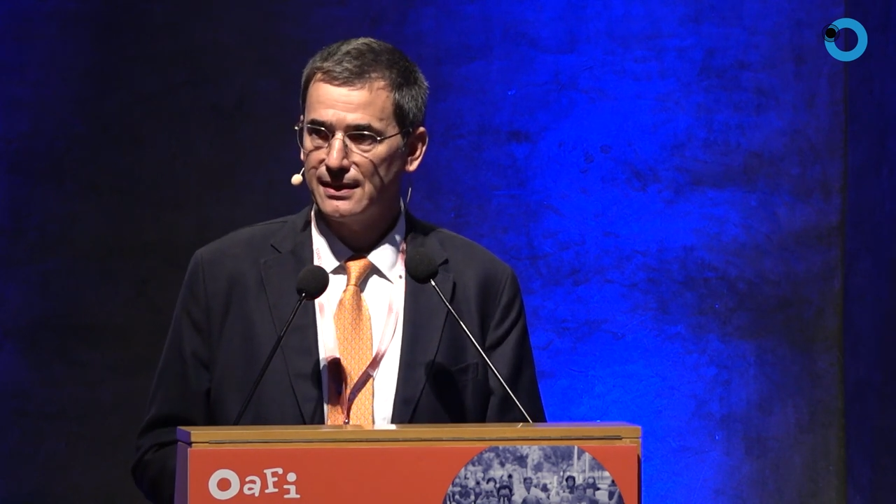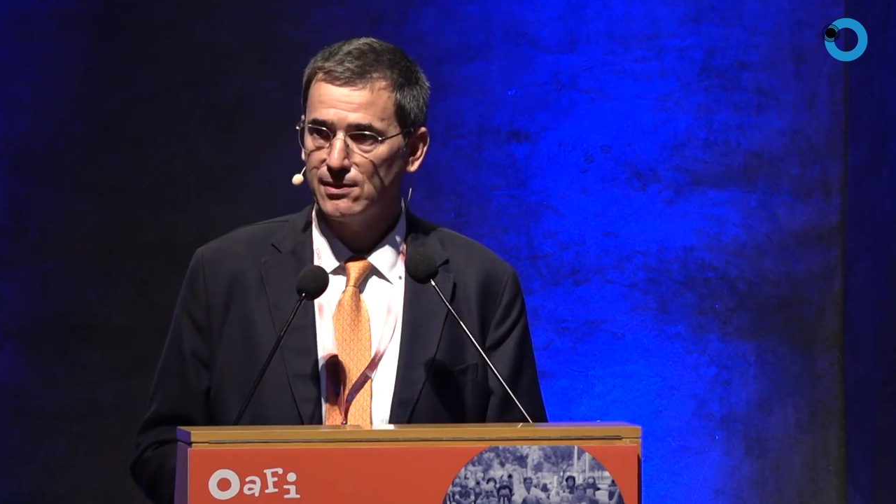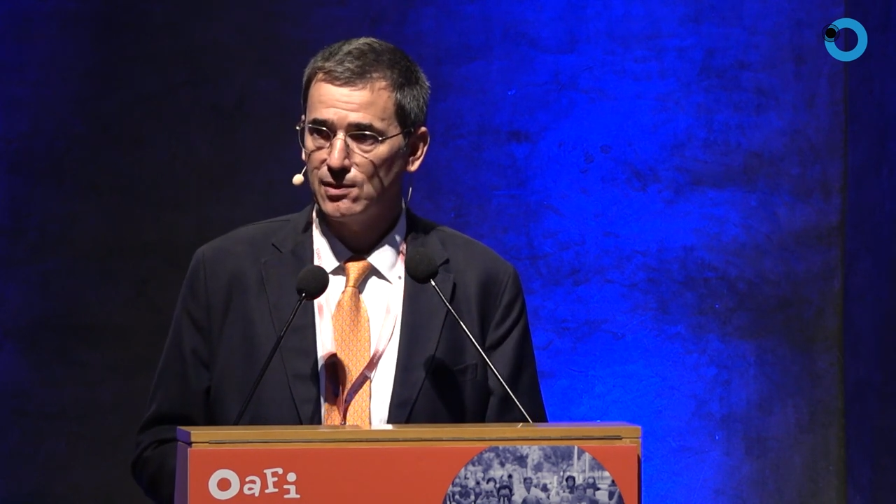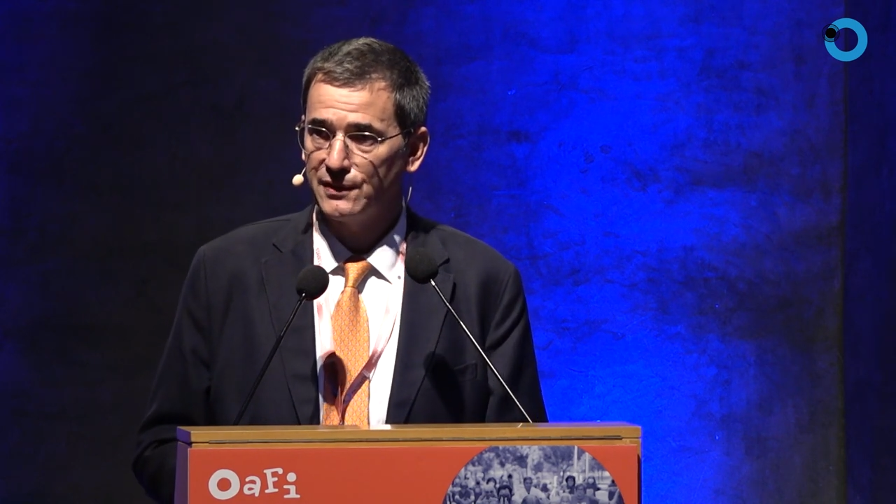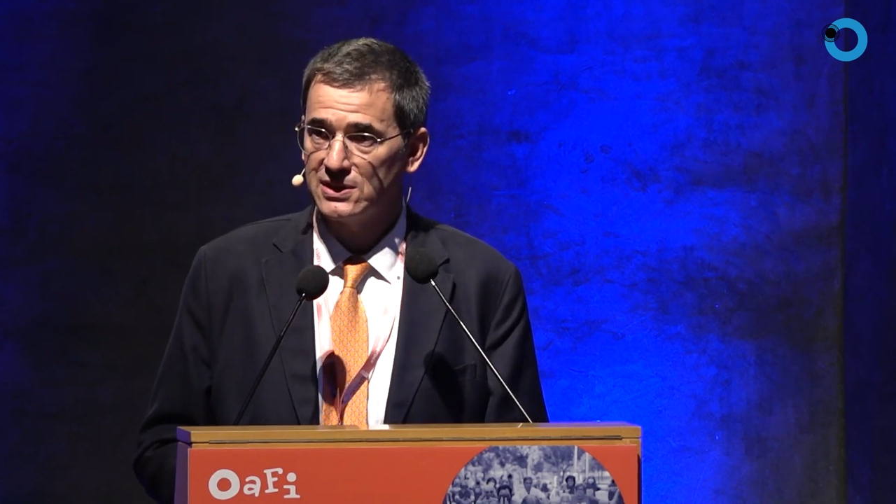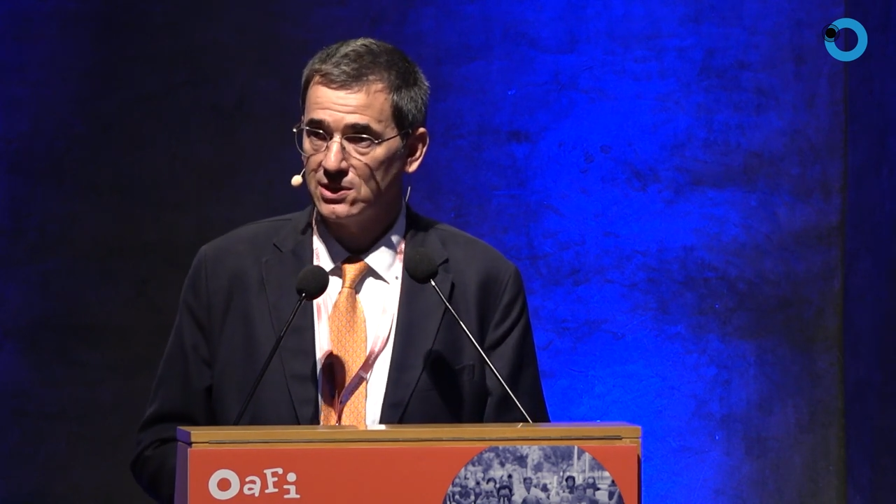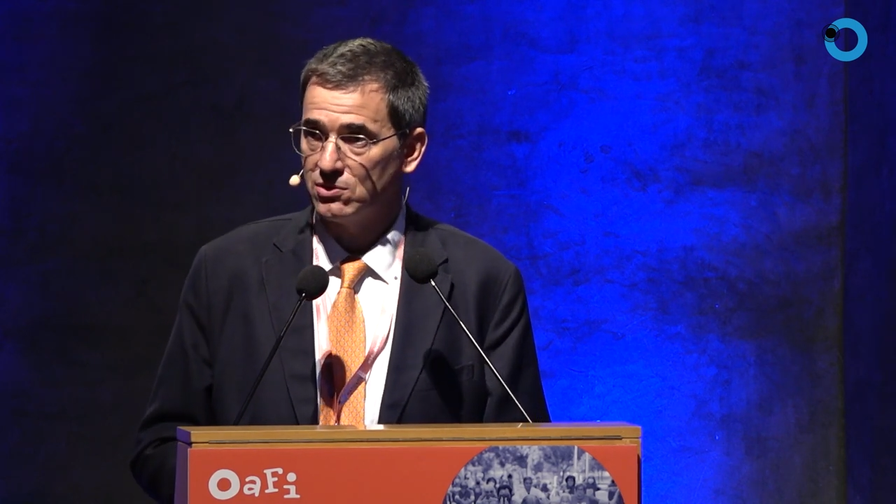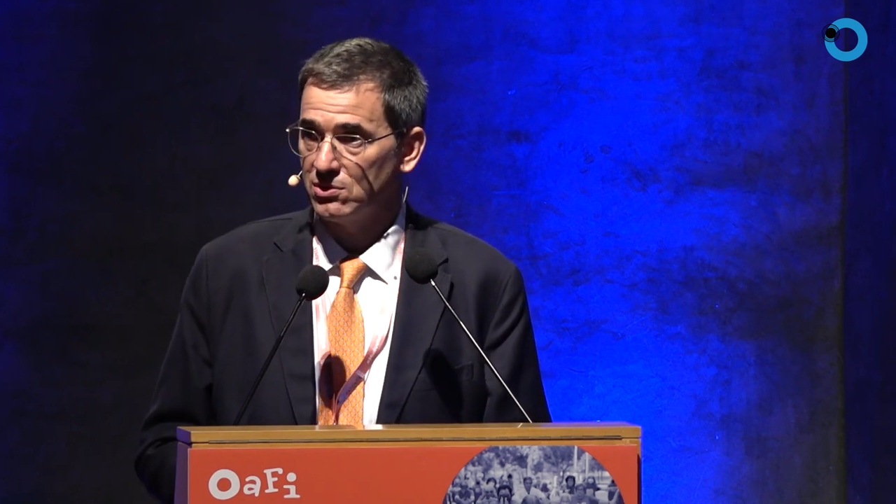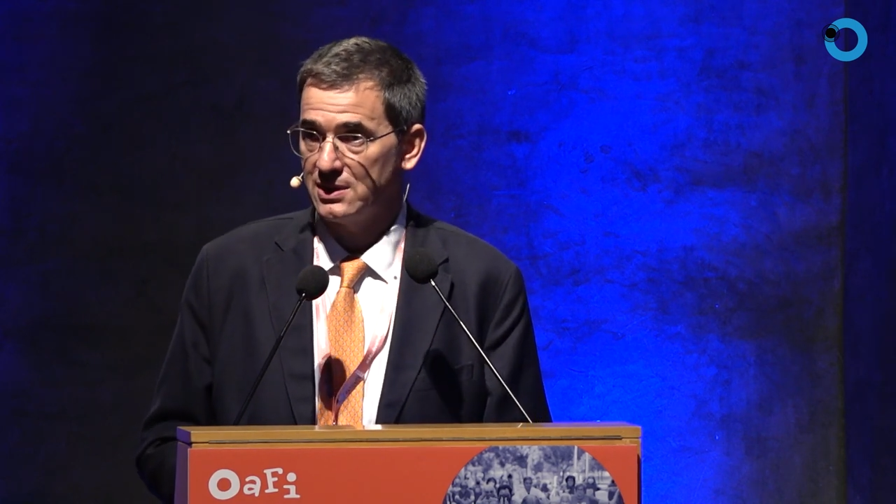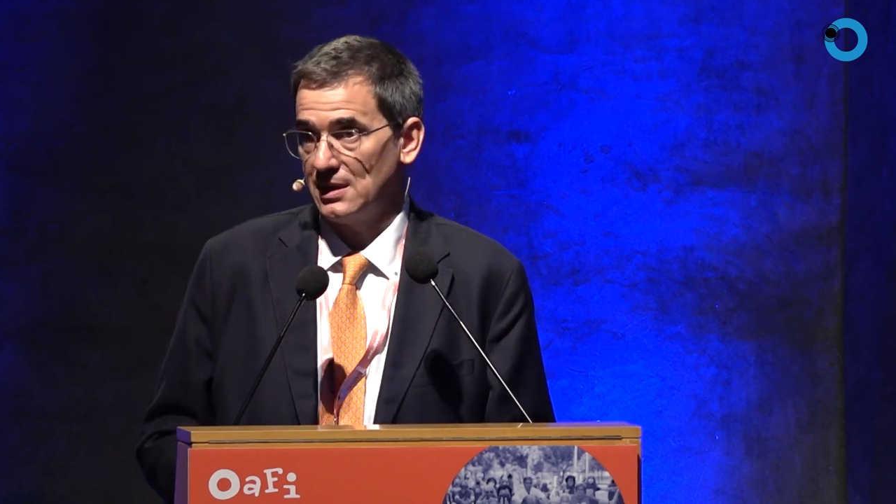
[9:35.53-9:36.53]

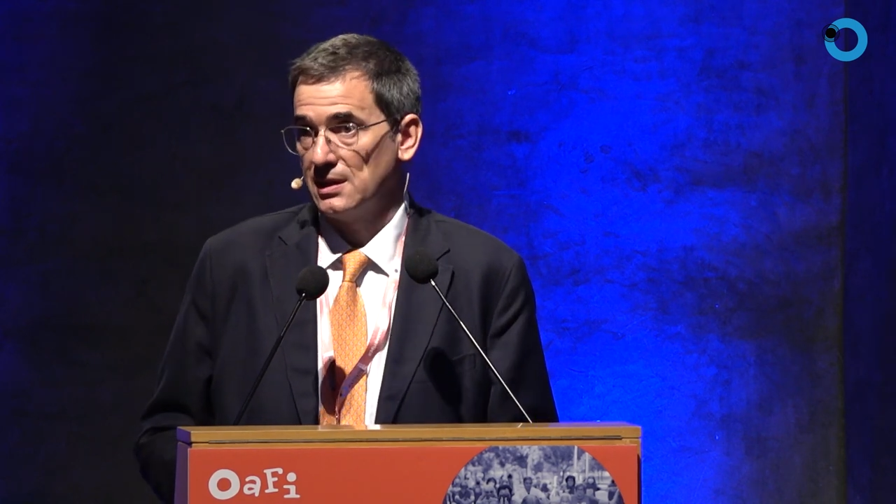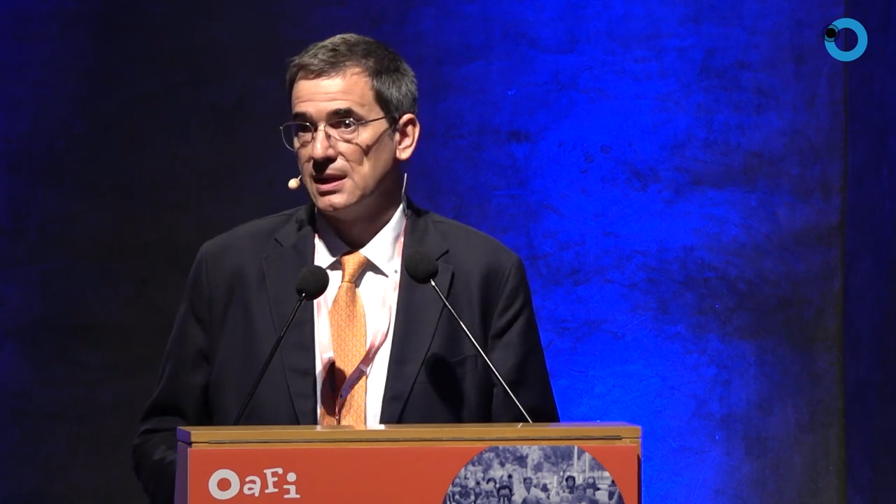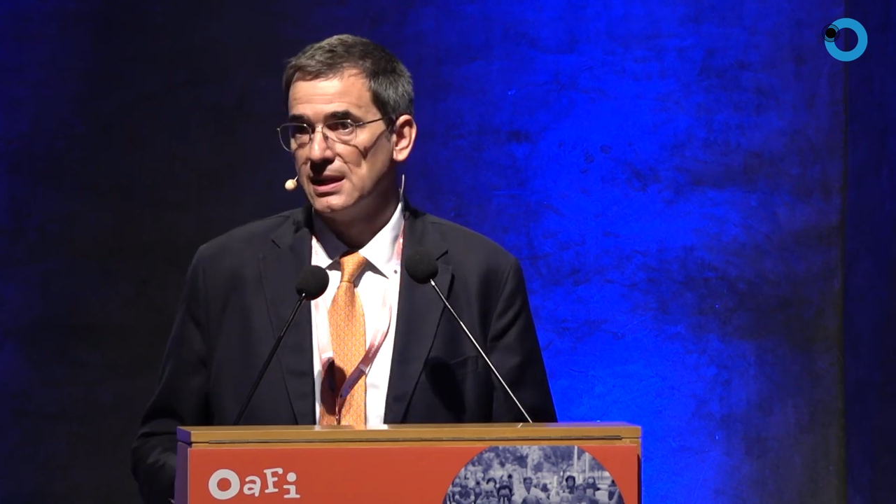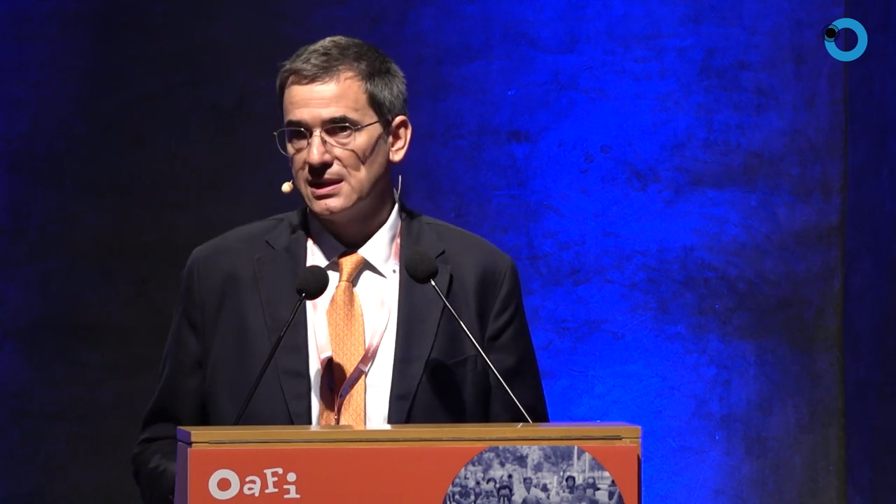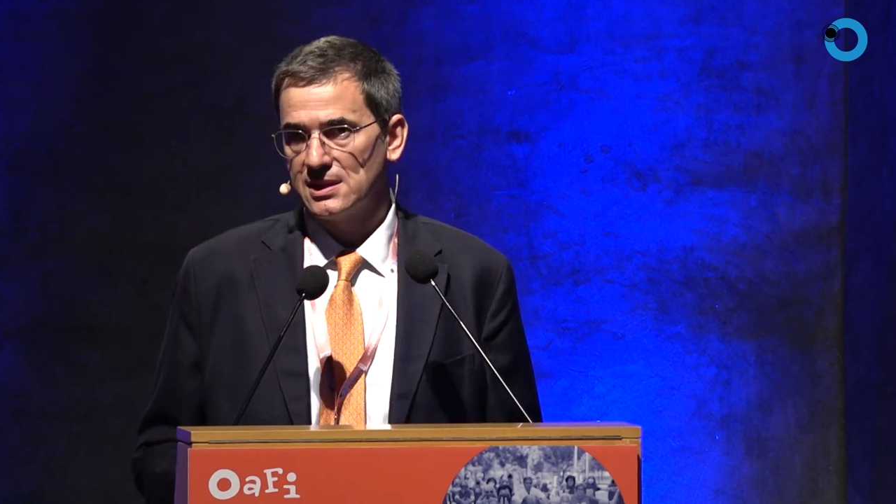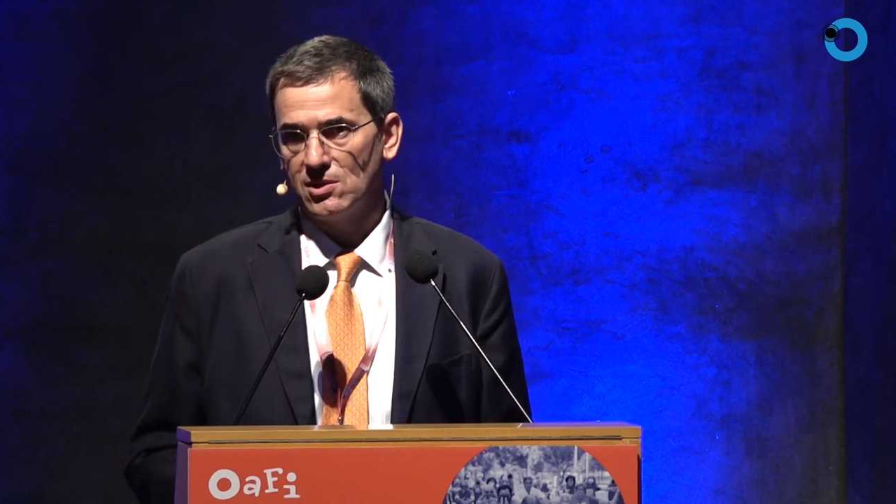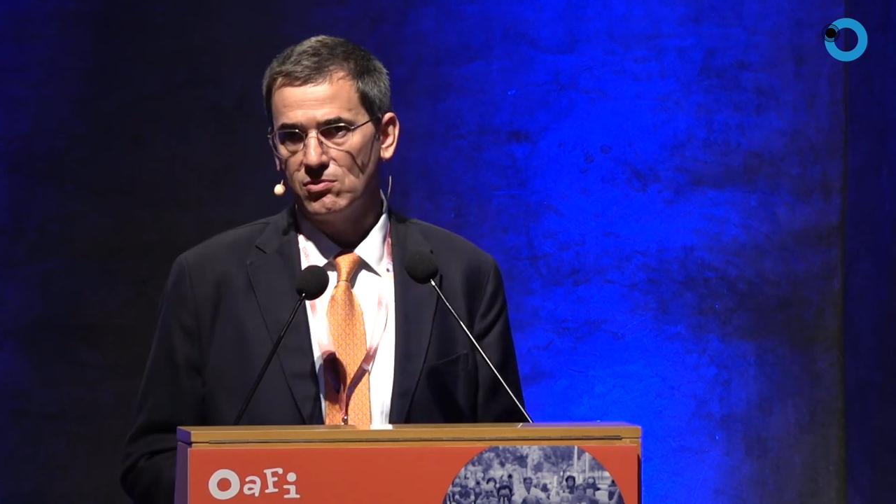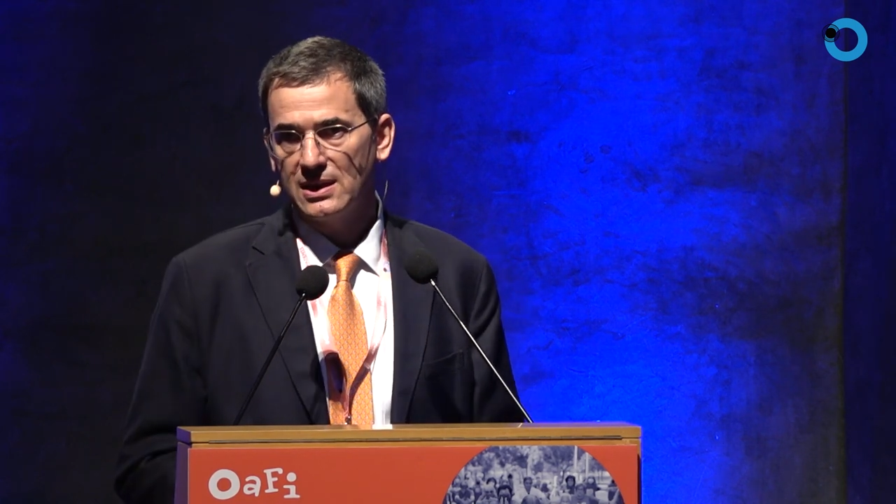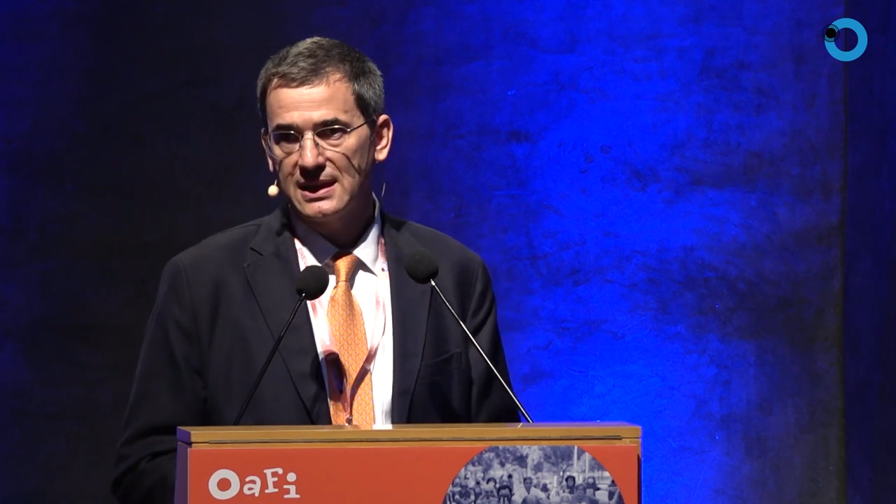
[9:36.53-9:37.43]
prevent the use